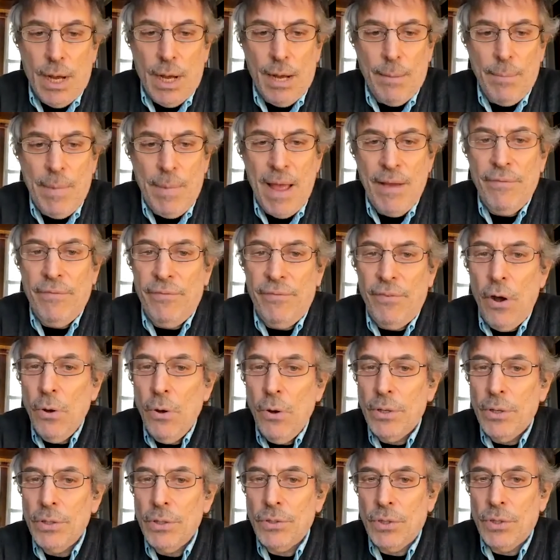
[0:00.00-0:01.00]
have
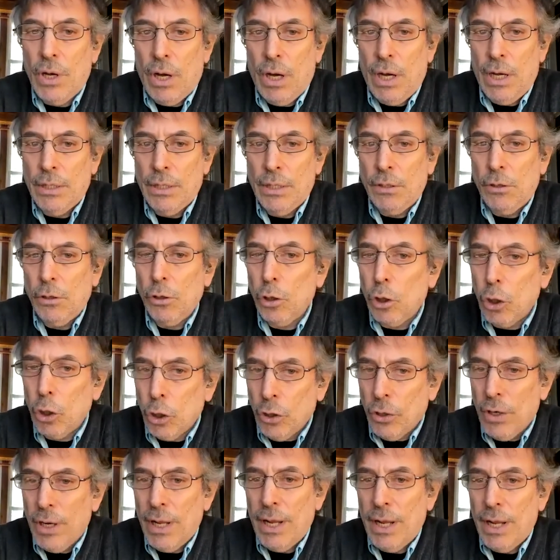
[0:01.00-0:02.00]
focused on
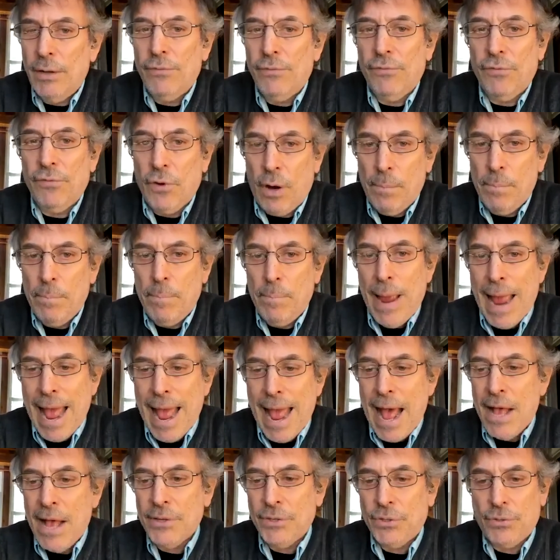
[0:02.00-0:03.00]
learning from
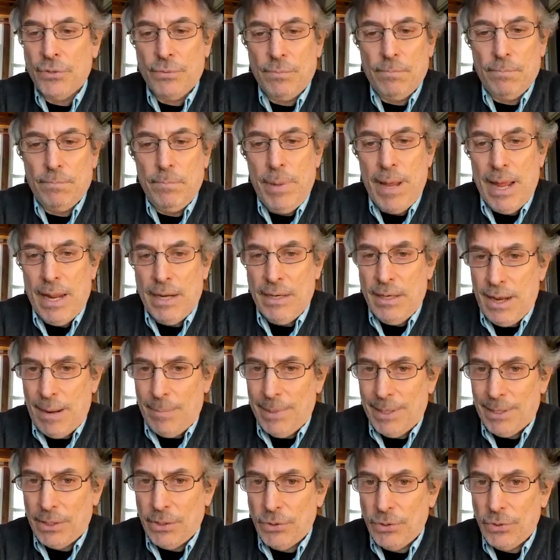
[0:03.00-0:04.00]
past
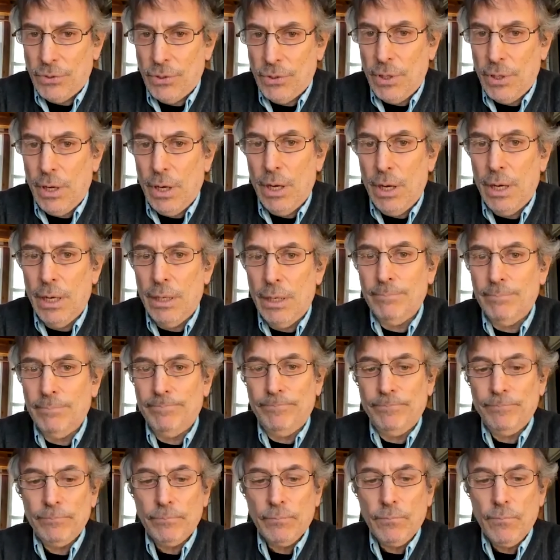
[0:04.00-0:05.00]
pandemics. On
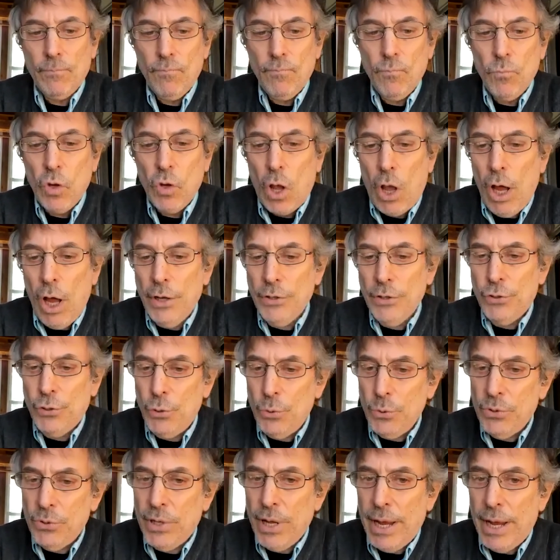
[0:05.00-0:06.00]

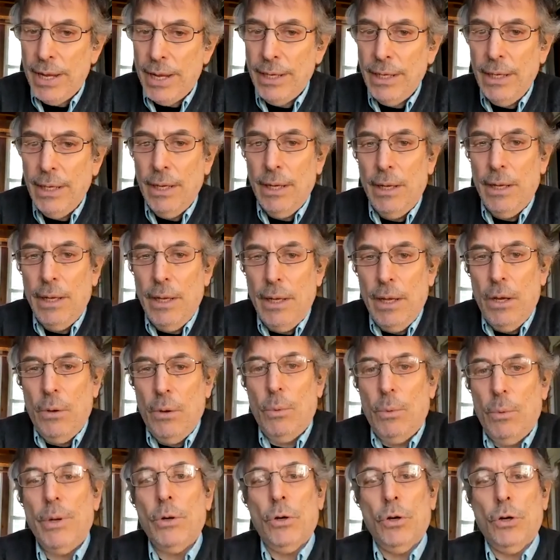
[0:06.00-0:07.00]
Tuesday,
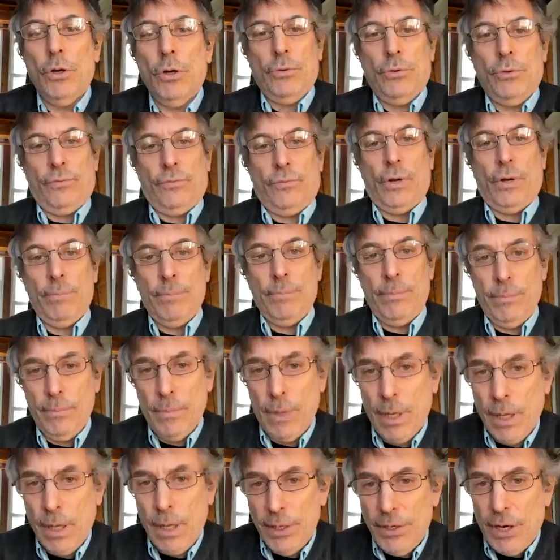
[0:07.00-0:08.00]
we heard from
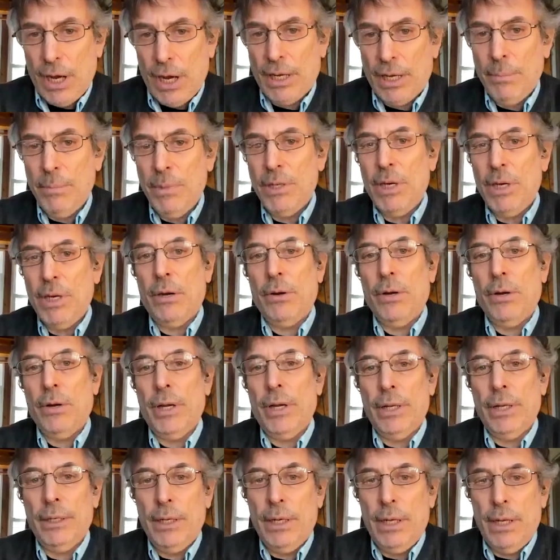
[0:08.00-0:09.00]

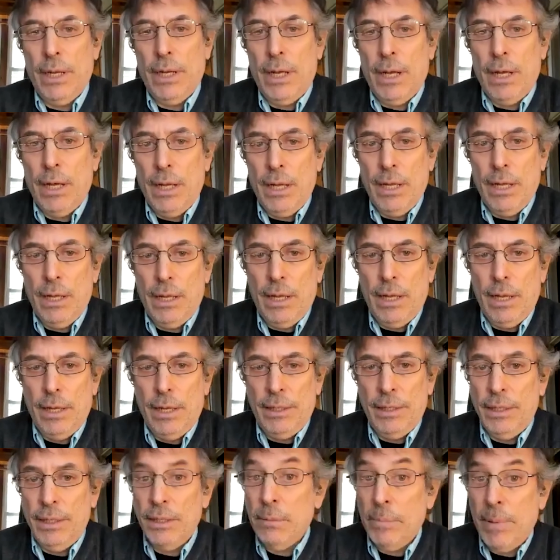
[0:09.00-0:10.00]
documentarian
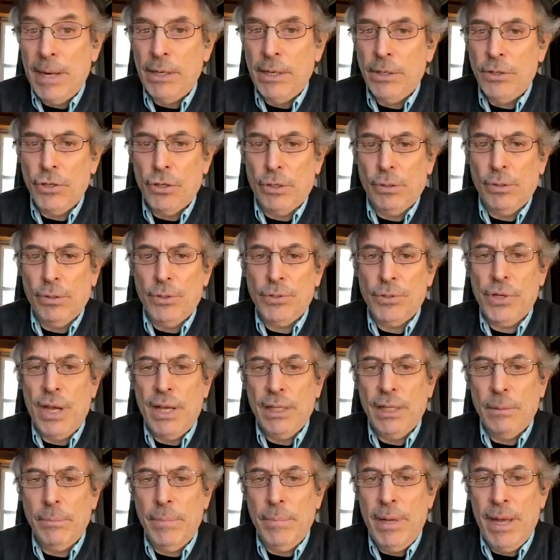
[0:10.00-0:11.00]
and independent journalist
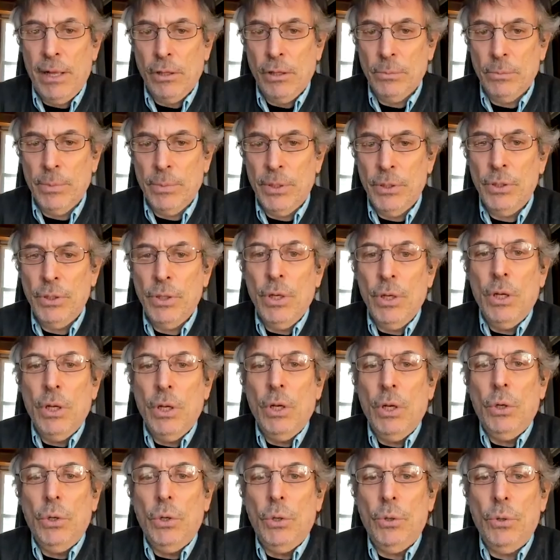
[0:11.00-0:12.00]
Caleb Hellerman,
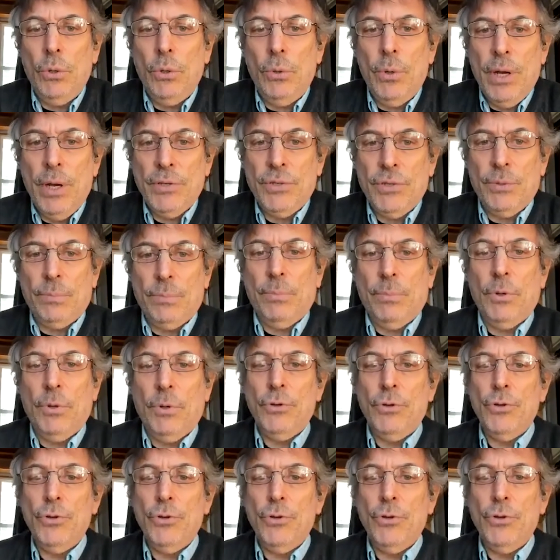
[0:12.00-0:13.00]
who as a
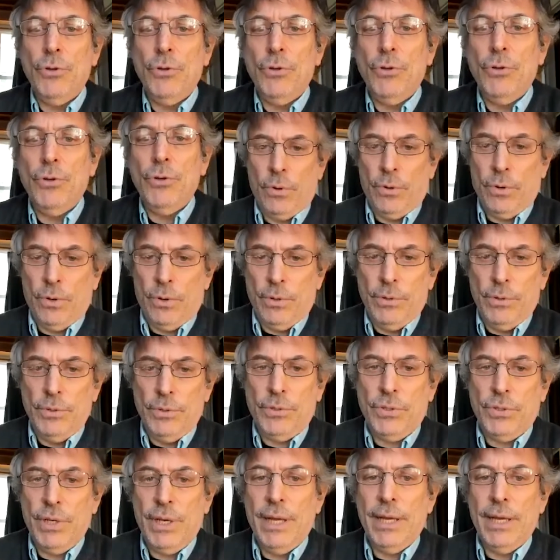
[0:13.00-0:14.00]
producer for
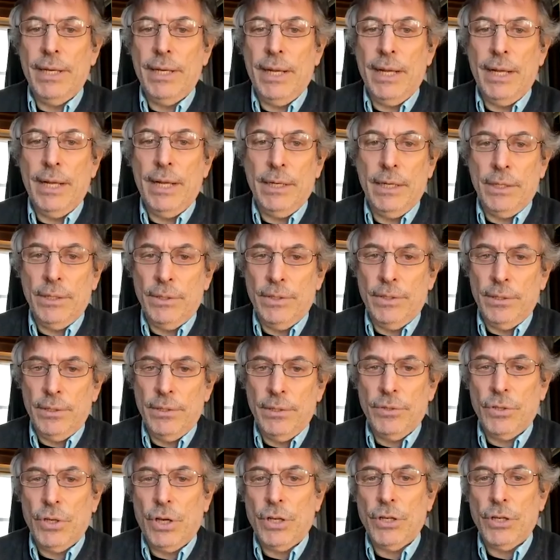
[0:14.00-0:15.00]
CNN and
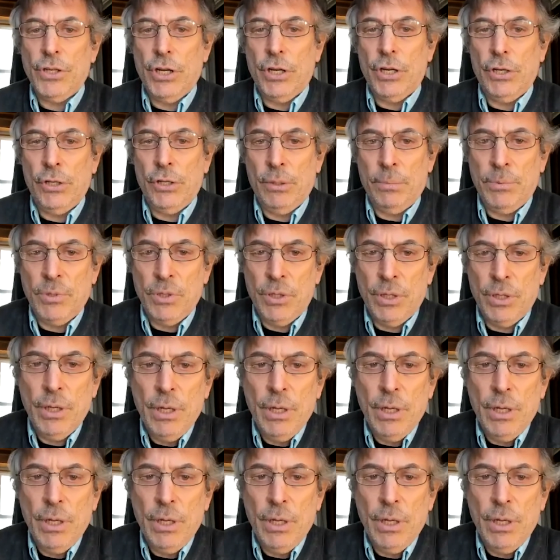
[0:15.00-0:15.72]
Sanjay Gupta,